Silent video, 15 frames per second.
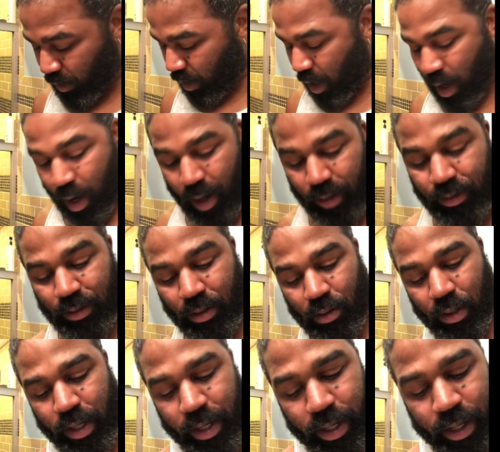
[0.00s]
I also
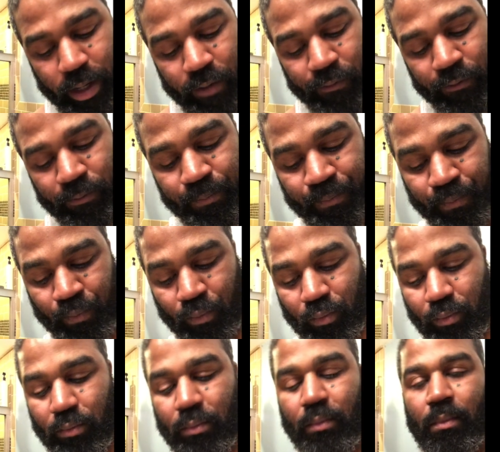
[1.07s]
have
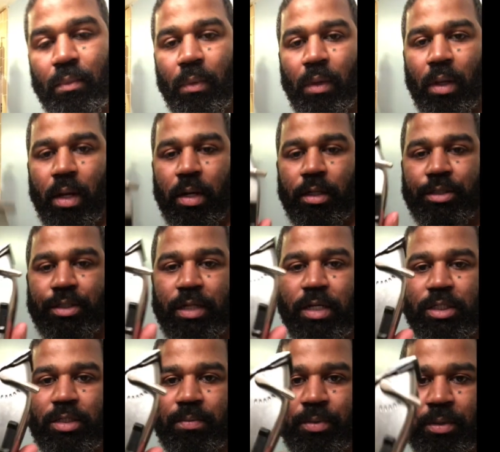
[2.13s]
an
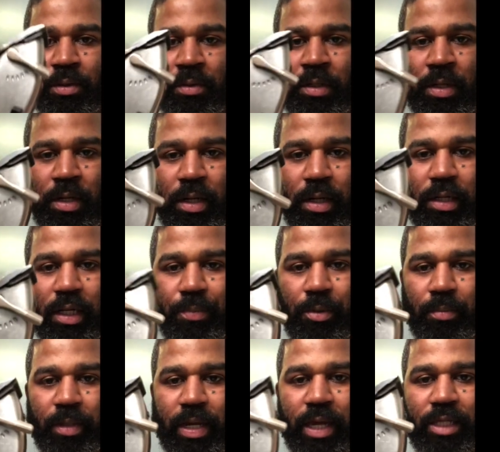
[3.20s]
adjustable clipper
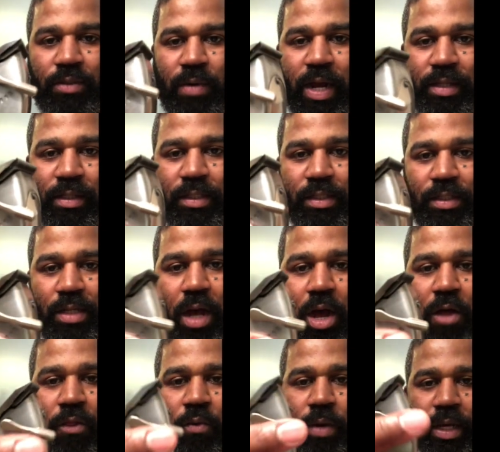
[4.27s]
blades, right? This is
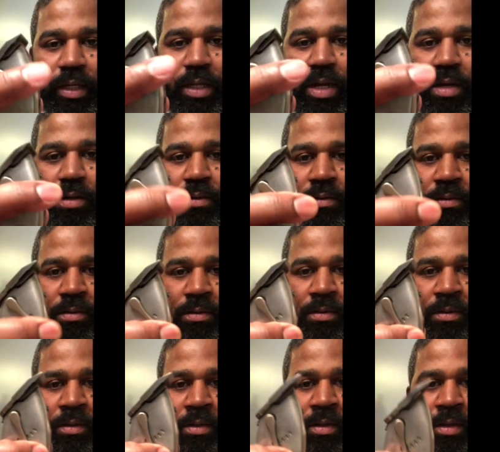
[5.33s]
all the way low,
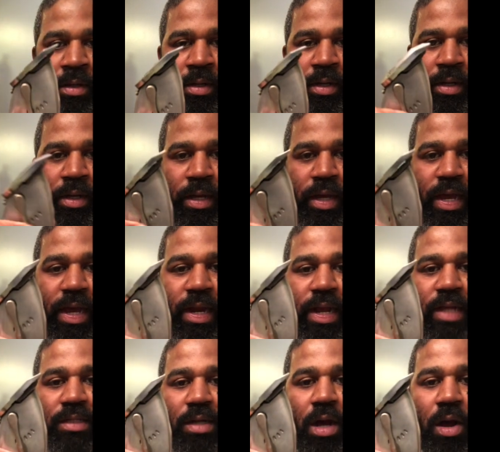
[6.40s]
and
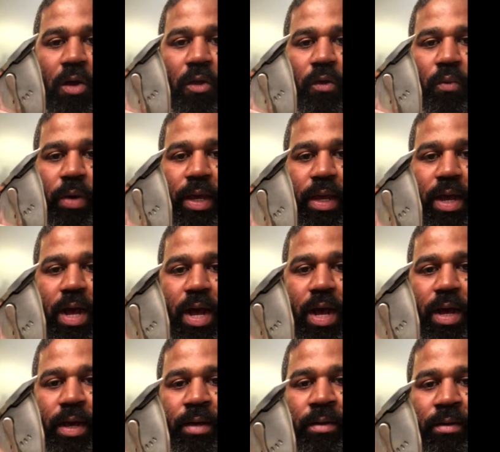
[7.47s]
that's all the way high,